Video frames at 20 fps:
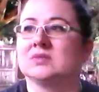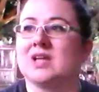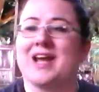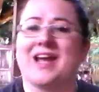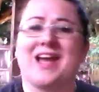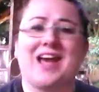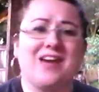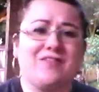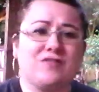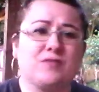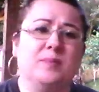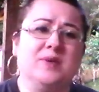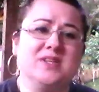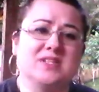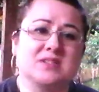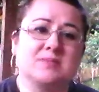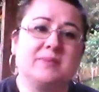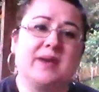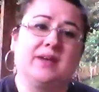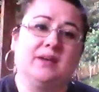I have
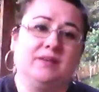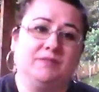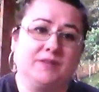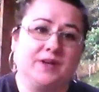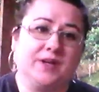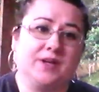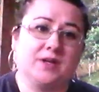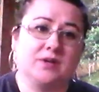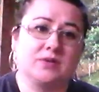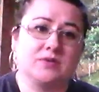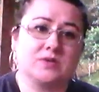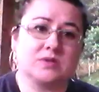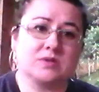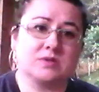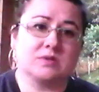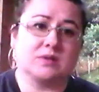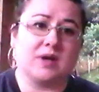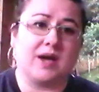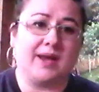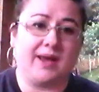missed making videos.
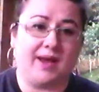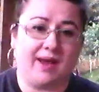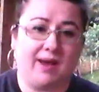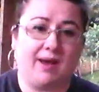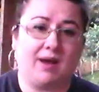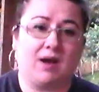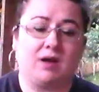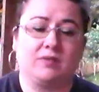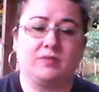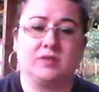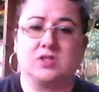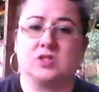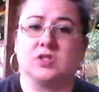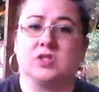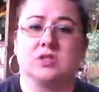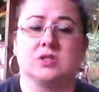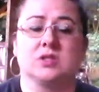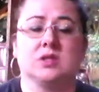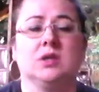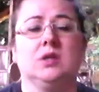I have. It's
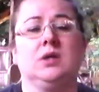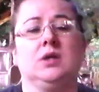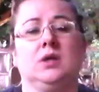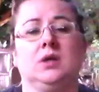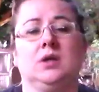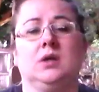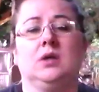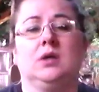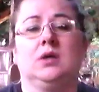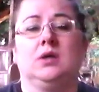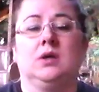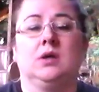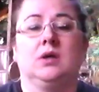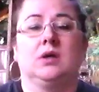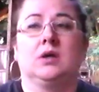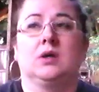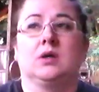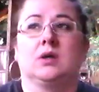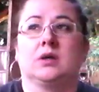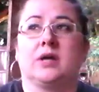just
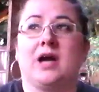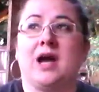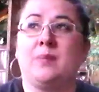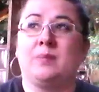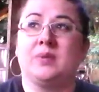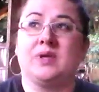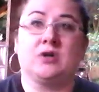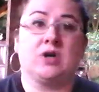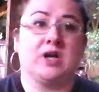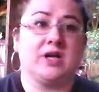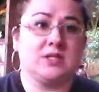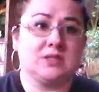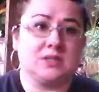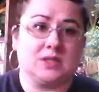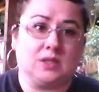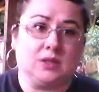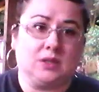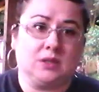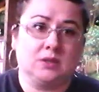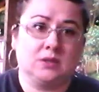crap me
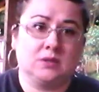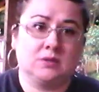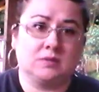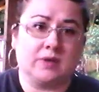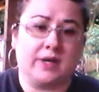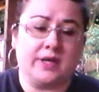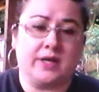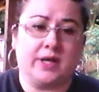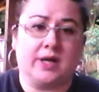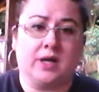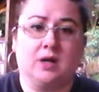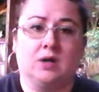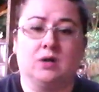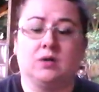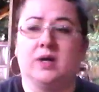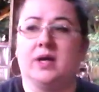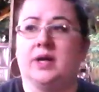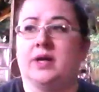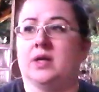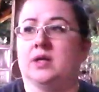crazy right now.
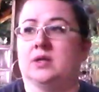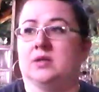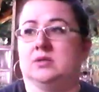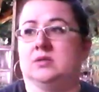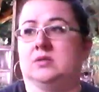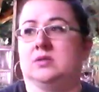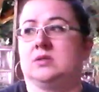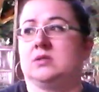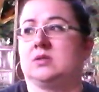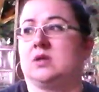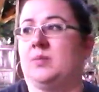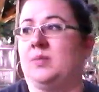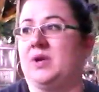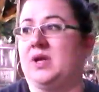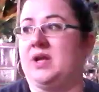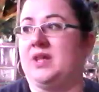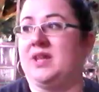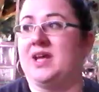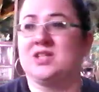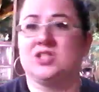And I
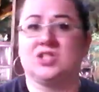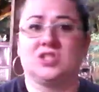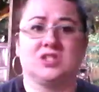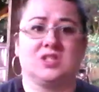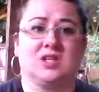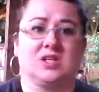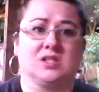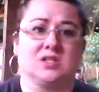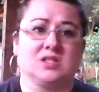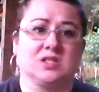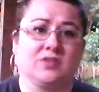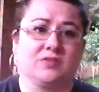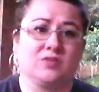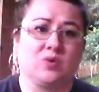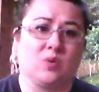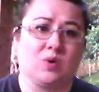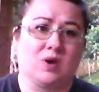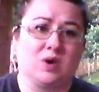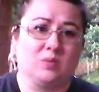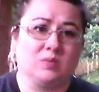mean, and that's just not in stuff
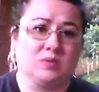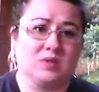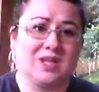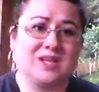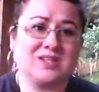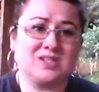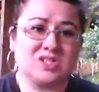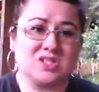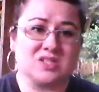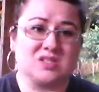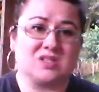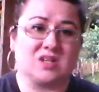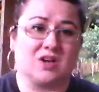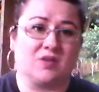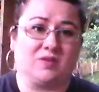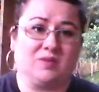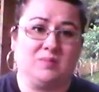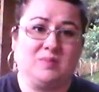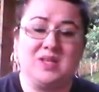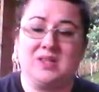going on. That's just
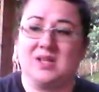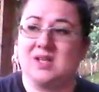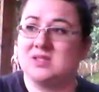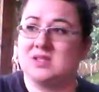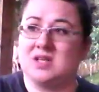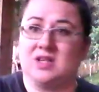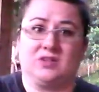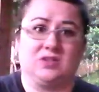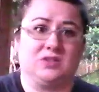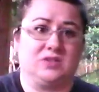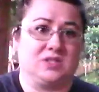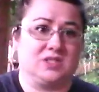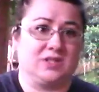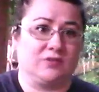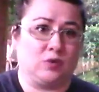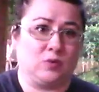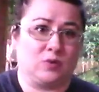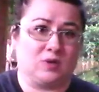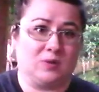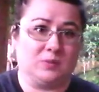stuff with me. That's not including
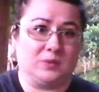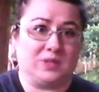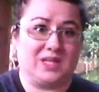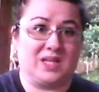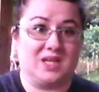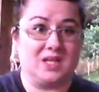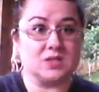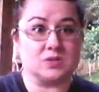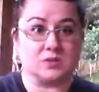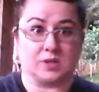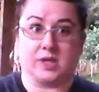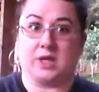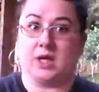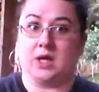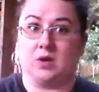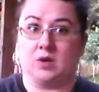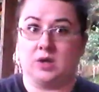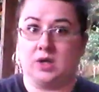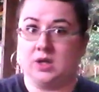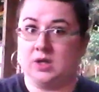stuff going on with the kids right
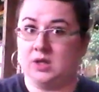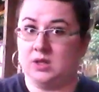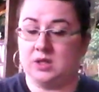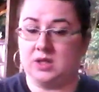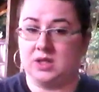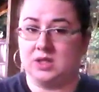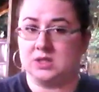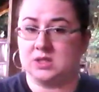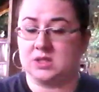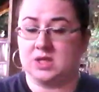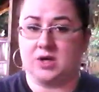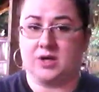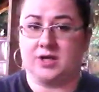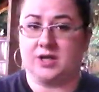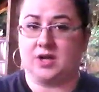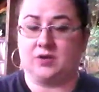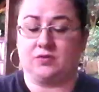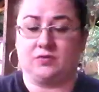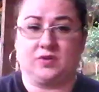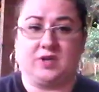now. And it's gearing
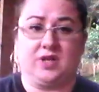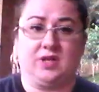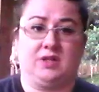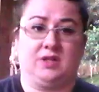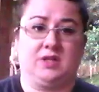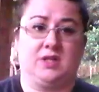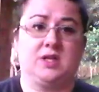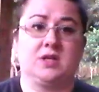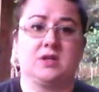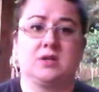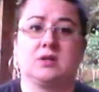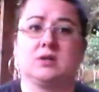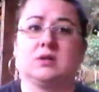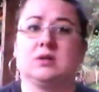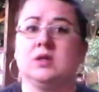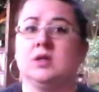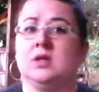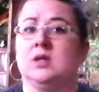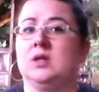down for a year.